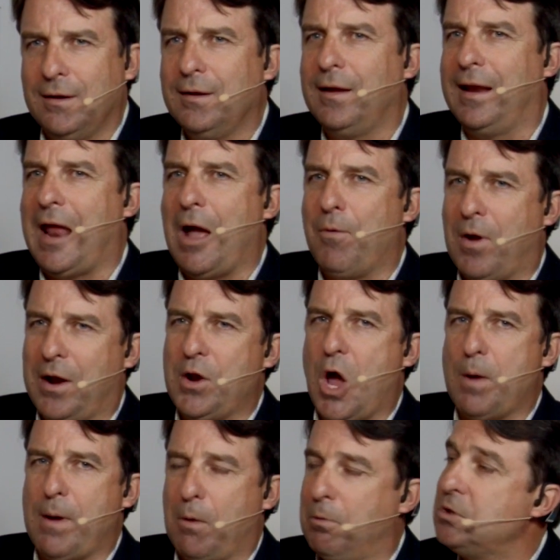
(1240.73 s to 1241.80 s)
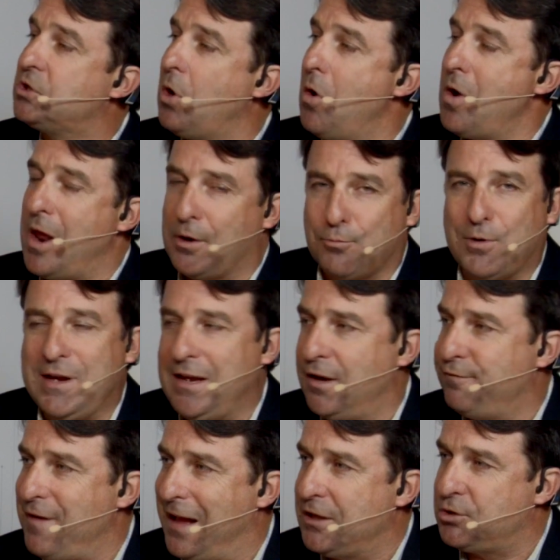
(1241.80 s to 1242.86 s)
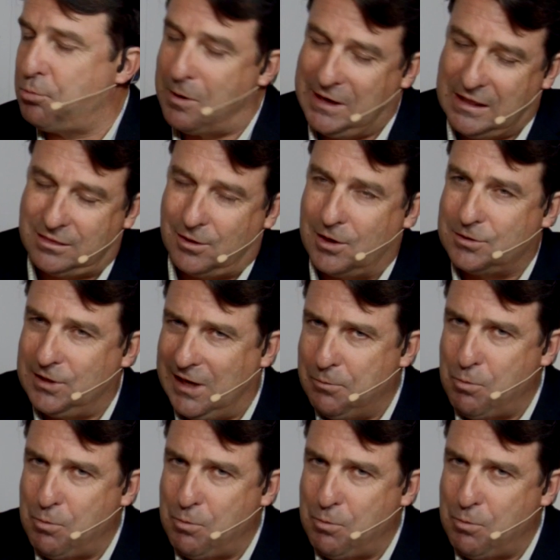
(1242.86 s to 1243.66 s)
and I want to know about what's going on at reInvent 2013.